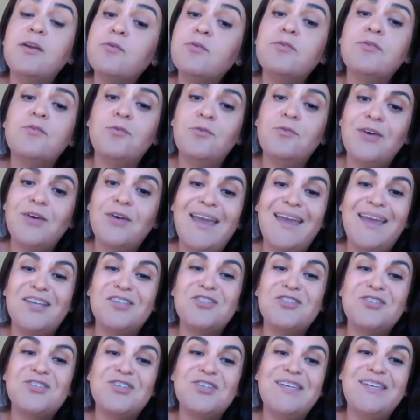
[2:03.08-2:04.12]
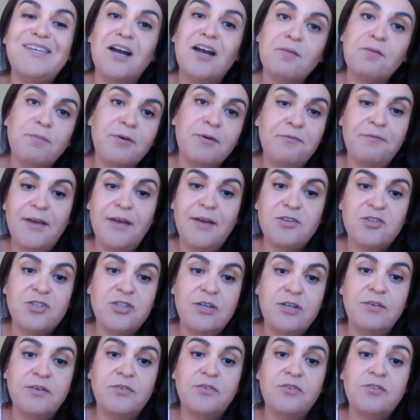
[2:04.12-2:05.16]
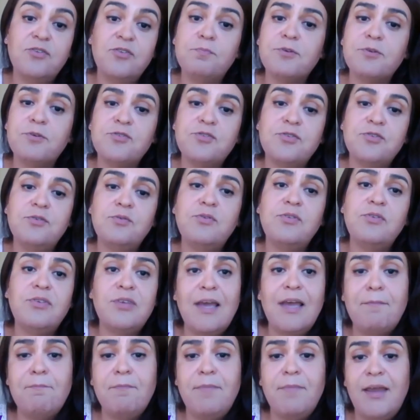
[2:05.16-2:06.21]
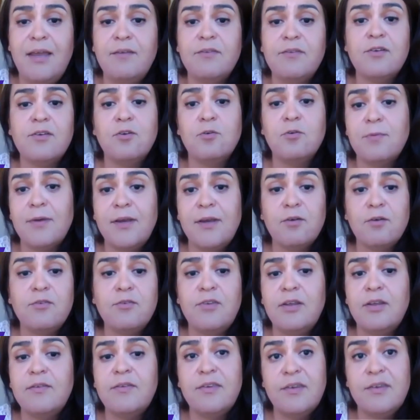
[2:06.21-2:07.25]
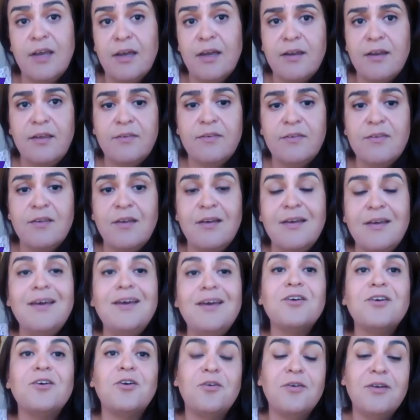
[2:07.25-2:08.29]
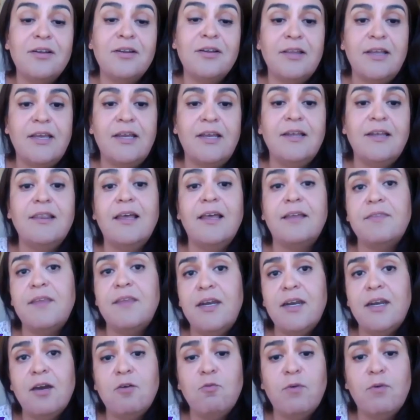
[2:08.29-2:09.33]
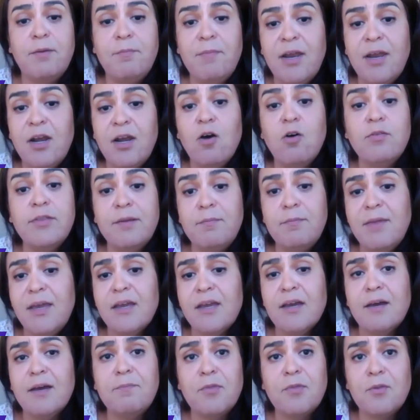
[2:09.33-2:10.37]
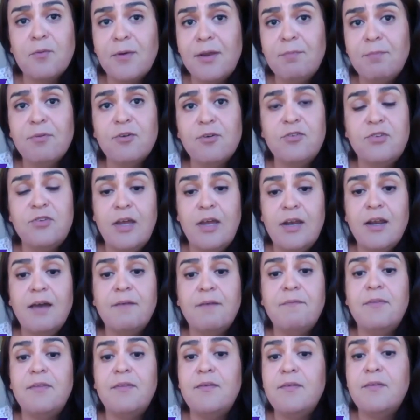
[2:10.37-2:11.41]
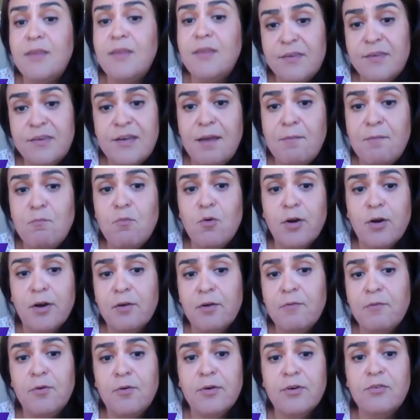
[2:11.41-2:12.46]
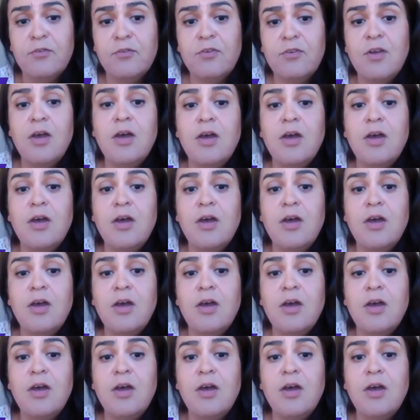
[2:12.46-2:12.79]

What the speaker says: school age to young professionals to pursue STEM-based careers and studies. Currently, Latina women only make up 3% of the STEM workforce.